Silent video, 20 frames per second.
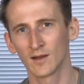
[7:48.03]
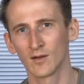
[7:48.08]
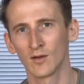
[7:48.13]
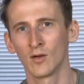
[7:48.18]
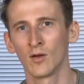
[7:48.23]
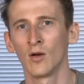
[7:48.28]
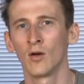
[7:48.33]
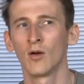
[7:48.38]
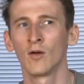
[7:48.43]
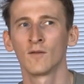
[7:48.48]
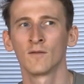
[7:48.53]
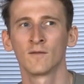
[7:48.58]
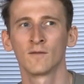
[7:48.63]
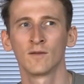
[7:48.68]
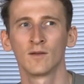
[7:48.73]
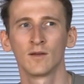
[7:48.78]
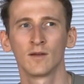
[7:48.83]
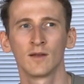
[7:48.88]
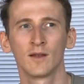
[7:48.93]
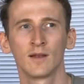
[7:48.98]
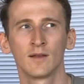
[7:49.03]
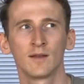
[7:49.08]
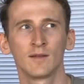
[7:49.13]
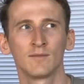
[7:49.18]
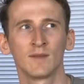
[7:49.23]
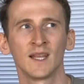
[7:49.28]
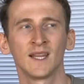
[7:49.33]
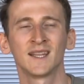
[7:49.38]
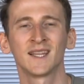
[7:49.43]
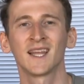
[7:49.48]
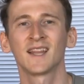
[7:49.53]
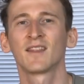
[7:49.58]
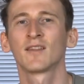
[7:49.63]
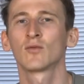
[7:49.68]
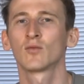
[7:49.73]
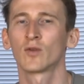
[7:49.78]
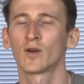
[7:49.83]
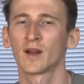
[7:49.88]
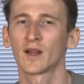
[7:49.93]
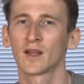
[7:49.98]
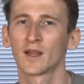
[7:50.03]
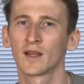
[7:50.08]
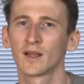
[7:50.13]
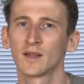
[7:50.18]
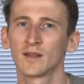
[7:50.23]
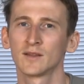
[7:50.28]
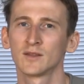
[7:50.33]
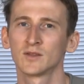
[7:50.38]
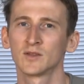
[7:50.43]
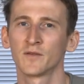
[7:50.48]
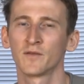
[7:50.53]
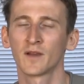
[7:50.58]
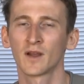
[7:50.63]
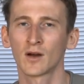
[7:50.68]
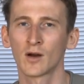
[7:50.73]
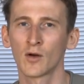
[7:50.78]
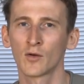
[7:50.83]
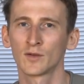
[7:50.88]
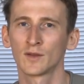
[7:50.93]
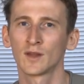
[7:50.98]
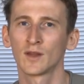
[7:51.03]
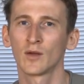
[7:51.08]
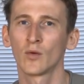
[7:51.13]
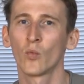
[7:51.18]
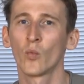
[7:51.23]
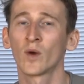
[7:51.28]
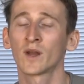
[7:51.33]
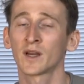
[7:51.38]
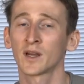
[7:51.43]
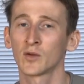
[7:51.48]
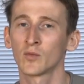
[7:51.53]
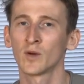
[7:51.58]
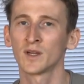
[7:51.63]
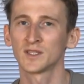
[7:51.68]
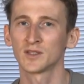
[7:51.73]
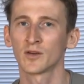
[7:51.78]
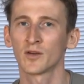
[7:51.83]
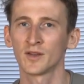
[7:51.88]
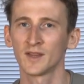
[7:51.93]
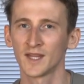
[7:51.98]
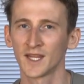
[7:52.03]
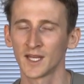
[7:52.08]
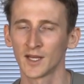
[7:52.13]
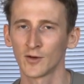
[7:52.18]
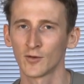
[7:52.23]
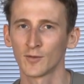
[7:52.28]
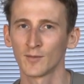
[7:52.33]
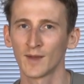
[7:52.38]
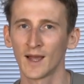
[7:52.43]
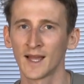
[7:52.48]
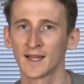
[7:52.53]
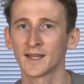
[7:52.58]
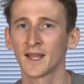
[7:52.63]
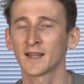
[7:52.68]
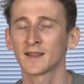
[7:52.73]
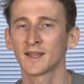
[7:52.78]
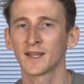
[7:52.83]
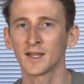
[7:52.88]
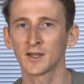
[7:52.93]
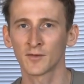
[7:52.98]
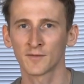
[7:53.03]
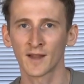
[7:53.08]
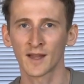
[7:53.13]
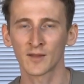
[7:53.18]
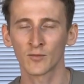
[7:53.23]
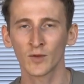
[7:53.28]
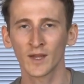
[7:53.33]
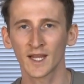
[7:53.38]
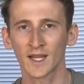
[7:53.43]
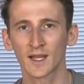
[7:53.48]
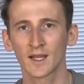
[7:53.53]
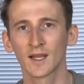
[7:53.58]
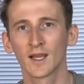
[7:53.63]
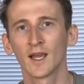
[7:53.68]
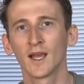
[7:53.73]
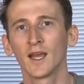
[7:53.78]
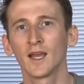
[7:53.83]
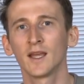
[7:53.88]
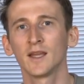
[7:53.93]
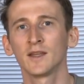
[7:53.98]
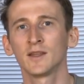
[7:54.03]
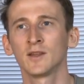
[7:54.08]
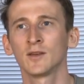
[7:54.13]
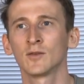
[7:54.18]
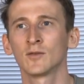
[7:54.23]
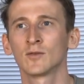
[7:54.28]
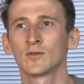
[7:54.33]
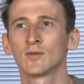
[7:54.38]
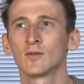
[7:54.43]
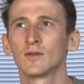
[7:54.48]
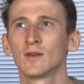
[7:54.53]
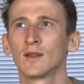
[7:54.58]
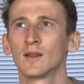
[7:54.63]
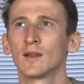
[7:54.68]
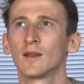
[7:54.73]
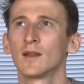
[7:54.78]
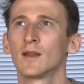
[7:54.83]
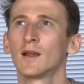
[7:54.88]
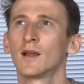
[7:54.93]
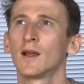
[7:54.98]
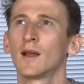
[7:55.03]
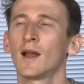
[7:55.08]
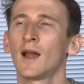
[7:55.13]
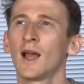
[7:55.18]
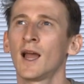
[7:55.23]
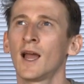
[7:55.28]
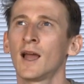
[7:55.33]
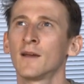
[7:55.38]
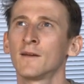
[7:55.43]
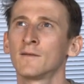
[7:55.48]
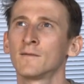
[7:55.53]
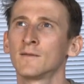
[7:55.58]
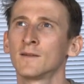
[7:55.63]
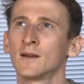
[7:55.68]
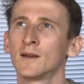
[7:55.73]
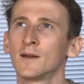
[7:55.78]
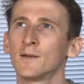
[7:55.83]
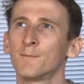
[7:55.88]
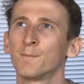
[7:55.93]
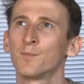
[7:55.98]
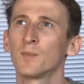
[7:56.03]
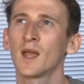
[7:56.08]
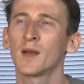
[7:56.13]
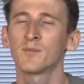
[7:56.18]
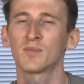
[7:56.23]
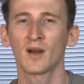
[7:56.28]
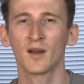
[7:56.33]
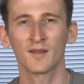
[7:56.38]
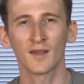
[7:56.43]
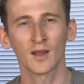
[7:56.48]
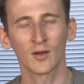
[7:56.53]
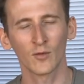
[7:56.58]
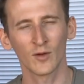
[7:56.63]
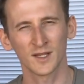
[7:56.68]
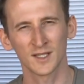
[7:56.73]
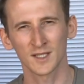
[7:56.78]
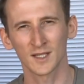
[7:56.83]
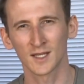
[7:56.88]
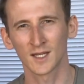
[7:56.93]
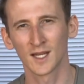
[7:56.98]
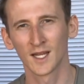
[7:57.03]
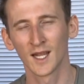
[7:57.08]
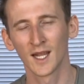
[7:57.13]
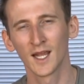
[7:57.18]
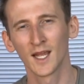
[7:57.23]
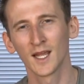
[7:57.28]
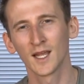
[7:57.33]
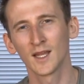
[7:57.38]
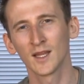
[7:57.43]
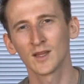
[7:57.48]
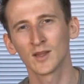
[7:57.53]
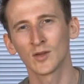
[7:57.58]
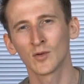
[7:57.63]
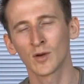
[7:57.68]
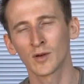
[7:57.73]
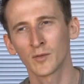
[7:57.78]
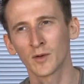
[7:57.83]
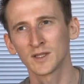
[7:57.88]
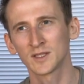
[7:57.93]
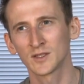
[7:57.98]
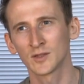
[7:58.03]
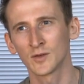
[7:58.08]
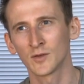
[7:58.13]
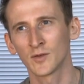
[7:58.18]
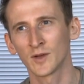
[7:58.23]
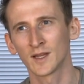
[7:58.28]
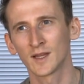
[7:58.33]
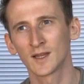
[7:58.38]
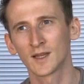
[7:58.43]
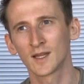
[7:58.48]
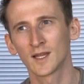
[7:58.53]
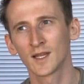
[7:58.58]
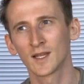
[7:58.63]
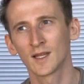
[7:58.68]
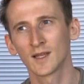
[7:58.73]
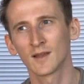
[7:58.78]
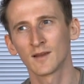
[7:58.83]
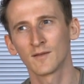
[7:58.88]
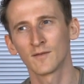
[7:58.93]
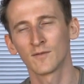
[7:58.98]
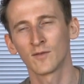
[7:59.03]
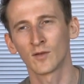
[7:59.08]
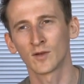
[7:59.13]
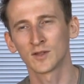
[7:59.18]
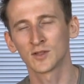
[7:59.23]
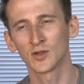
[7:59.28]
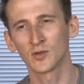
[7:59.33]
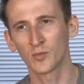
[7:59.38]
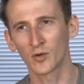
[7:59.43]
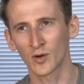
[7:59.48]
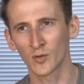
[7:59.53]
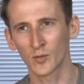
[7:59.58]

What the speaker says: of intense work to figure out whether you want to continue, and at the end of that week, you have a pressing question. Do I want to do it for 2 more